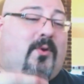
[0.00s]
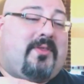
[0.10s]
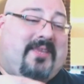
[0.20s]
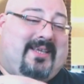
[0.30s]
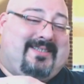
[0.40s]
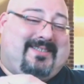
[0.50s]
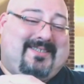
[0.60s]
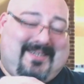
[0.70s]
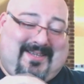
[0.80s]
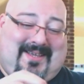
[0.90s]
of these.
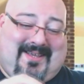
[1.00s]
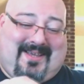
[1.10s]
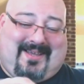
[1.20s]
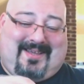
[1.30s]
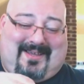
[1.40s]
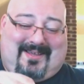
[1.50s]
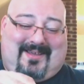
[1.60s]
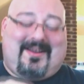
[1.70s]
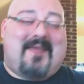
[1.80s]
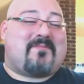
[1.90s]
I'm
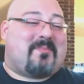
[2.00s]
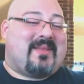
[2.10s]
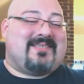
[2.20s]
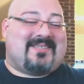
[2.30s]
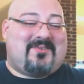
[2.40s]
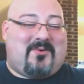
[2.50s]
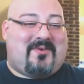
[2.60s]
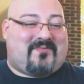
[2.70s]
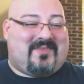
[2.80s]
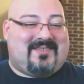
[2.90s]
gonna have to place an order
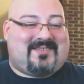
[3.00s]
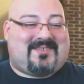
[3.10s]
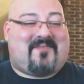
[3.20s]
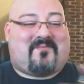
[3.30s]
for this stuff.